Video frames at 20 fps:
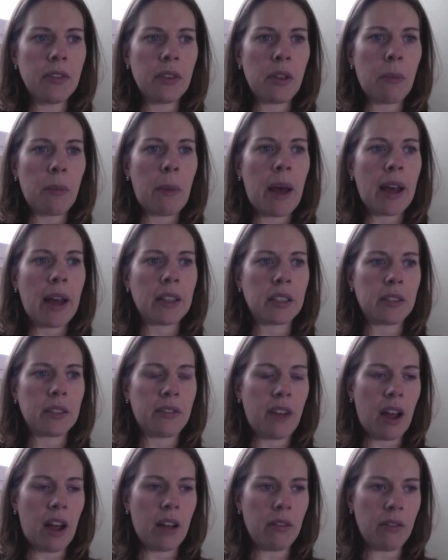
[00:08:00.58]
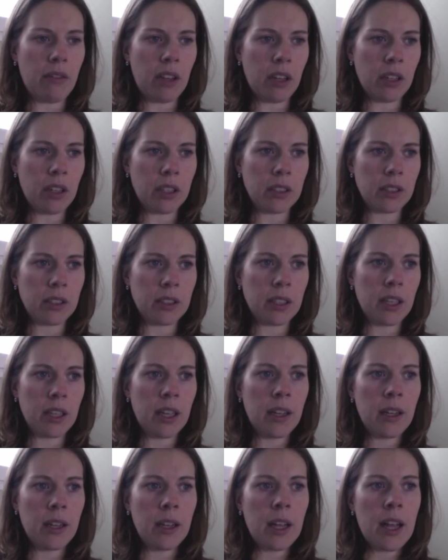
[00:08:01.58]
the past 5 years.
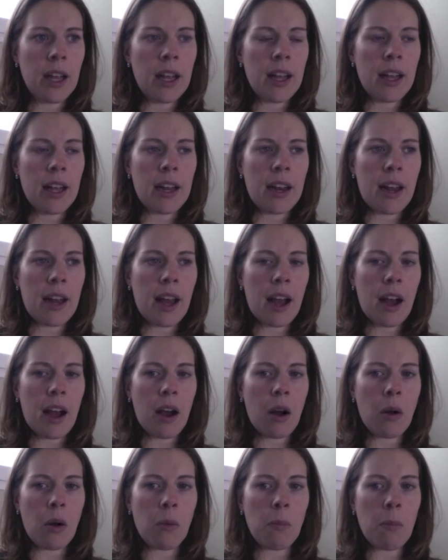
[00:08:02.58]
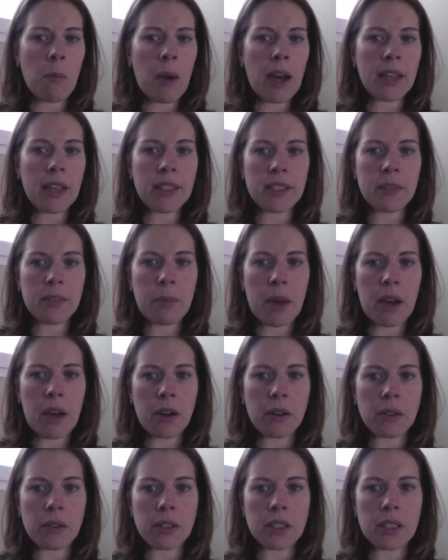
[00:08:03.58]
Now, my
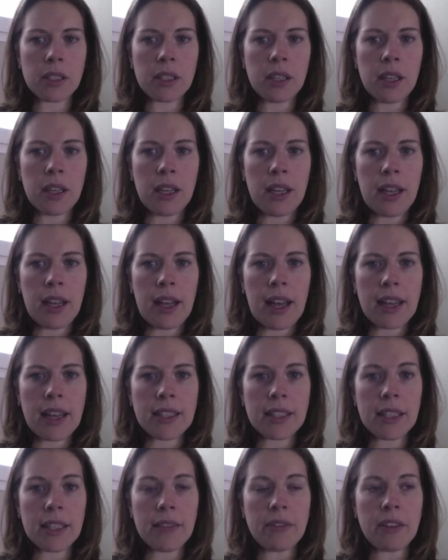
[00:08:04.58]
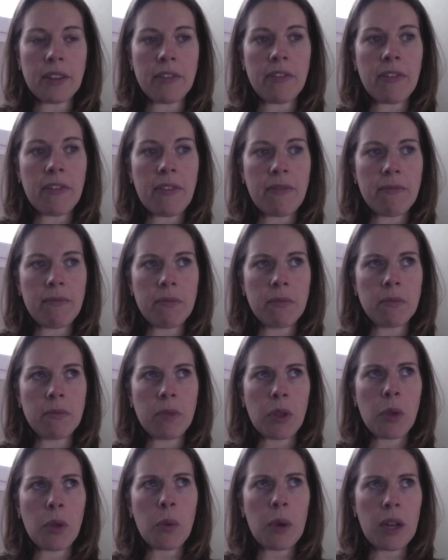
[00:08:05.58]
spouse has lived in
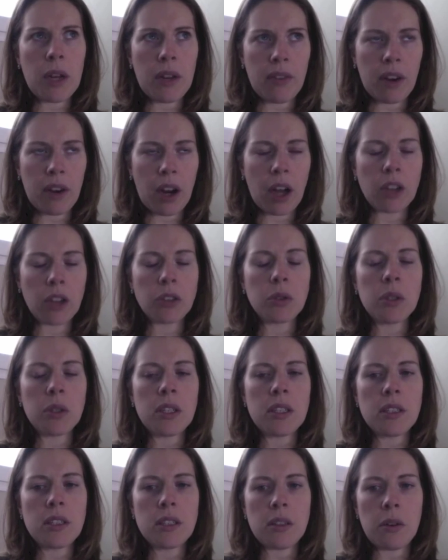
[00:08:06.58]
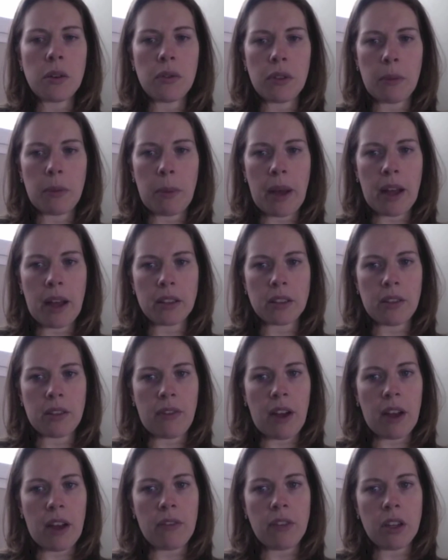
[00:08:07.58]
3 different countries over the past
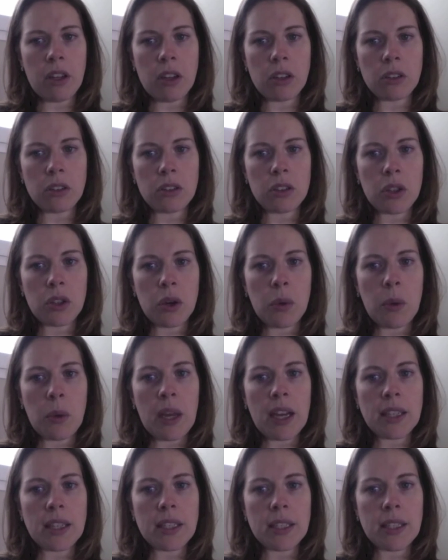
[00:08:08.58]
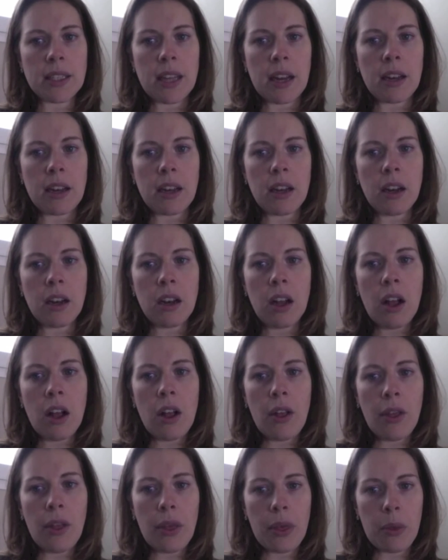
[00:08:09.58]
5 years, so we had to send in
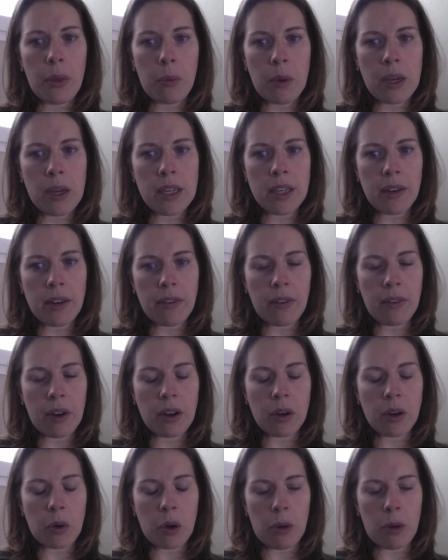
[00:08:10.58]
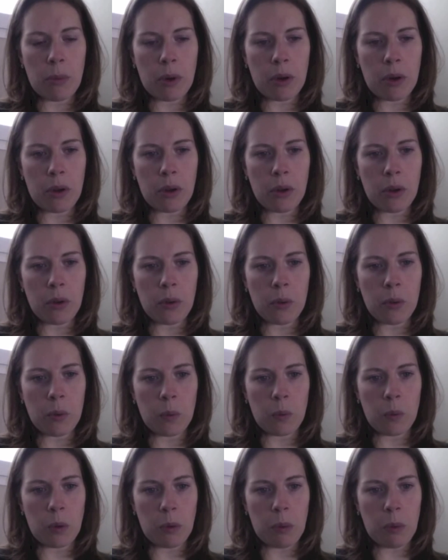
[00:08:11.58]
3 different criminal
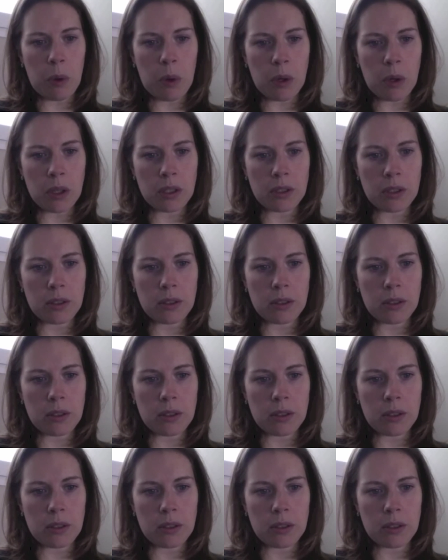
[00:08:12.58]
reports.